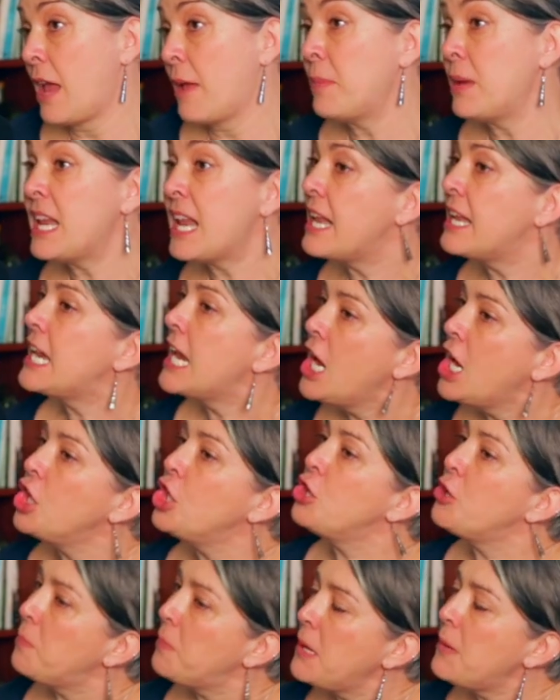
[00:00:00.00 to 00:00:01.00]
I mean, and
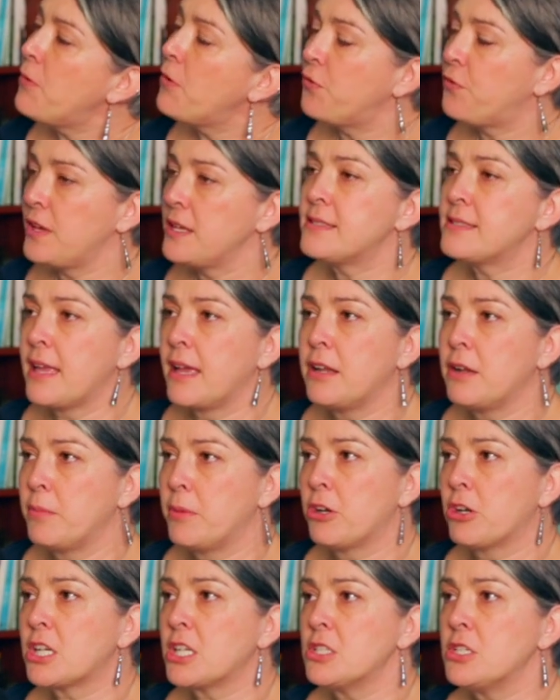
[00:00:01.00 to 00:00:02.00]
you know, people face that in
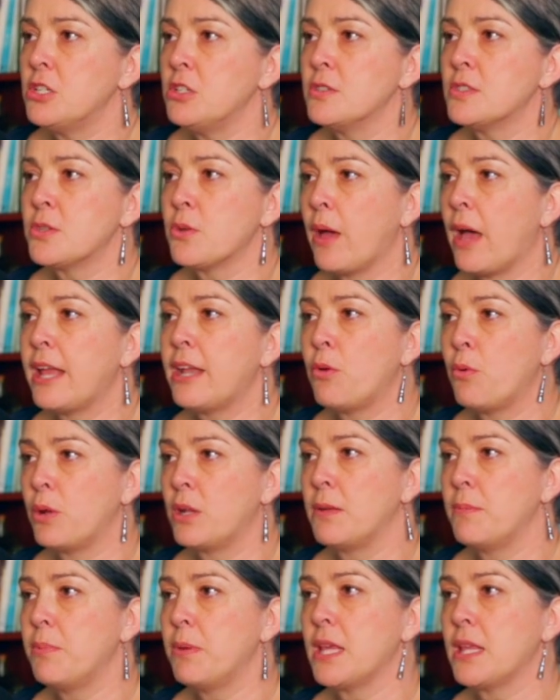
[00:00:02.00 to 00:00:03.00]
America too. So I don't
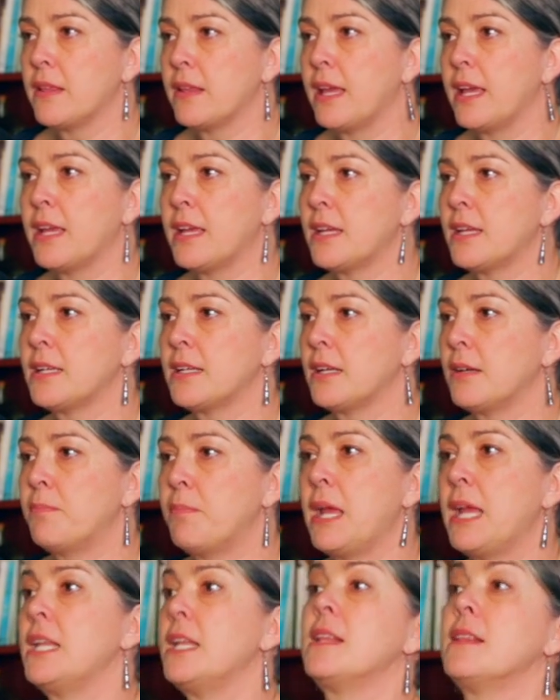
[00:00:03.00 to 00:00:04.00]
want to be like
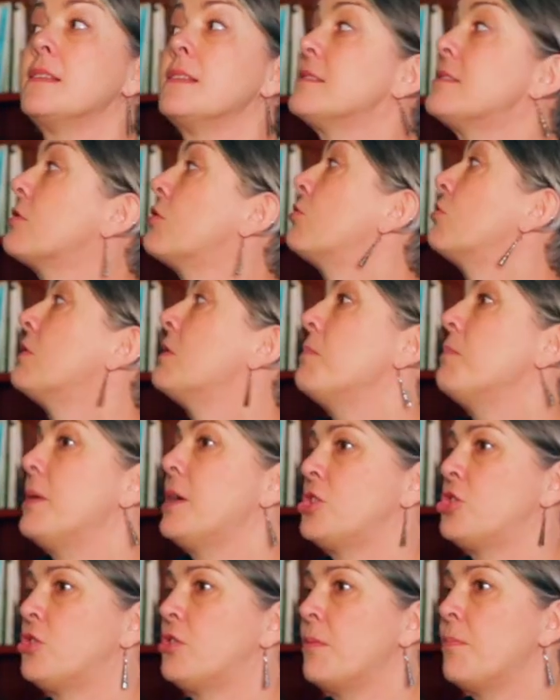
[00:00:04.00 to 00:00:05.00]
painting this grim
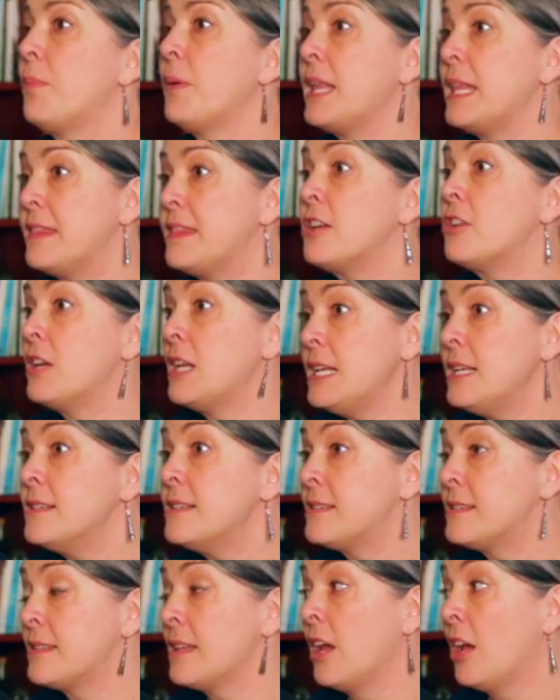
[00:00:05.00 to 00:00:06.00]
picture, but there
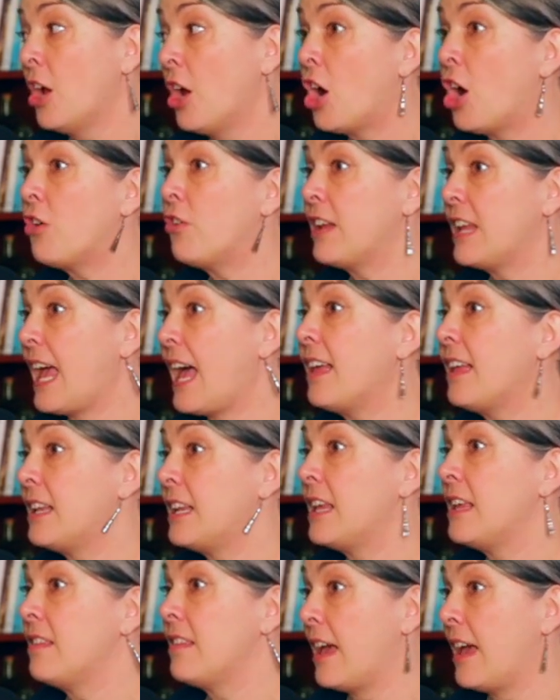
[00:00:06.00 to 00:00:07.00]
is a
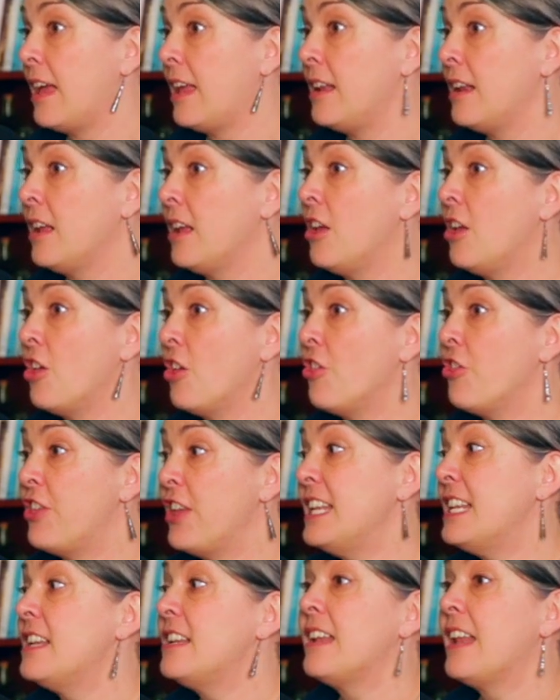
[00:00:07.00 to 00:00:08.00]
reality that
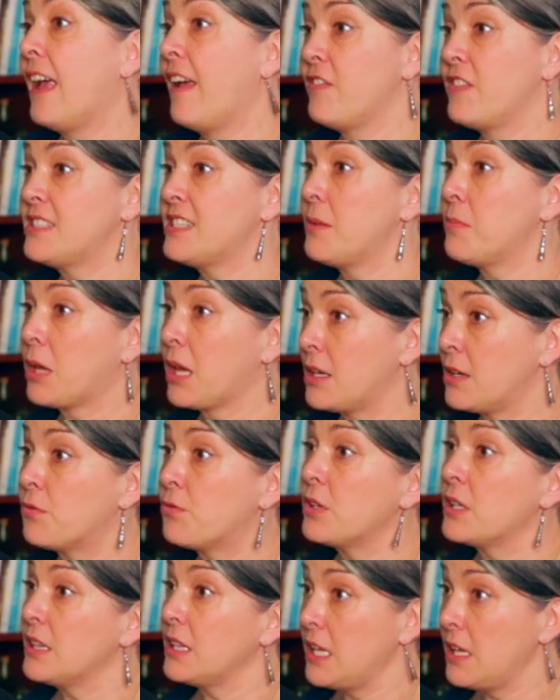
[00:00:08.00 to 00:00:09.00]
they didn't have the same kind of
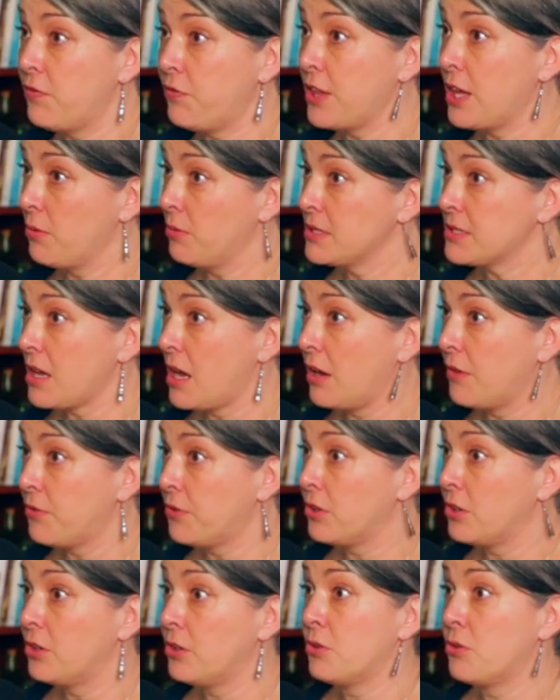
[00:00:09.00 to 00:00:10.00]
relief that was
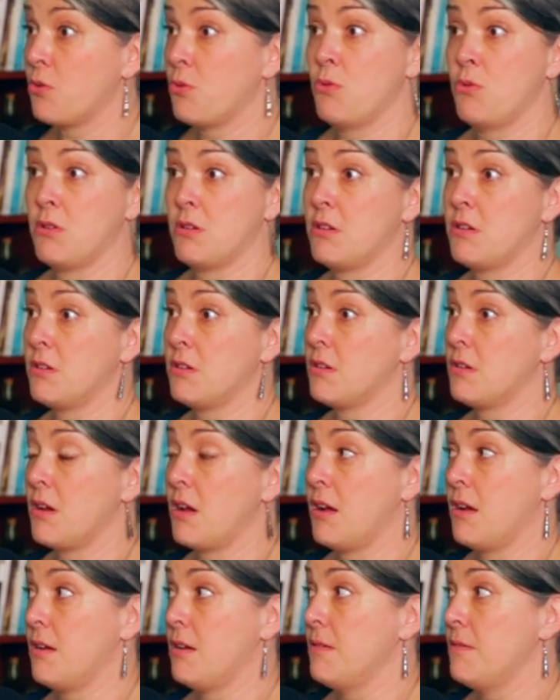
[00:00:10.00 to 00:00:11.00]
offered or
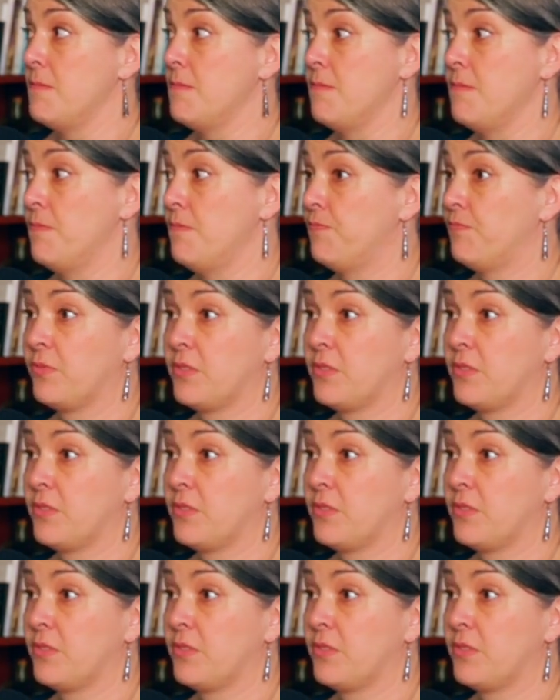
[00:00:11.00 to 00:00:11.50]
um, yeah.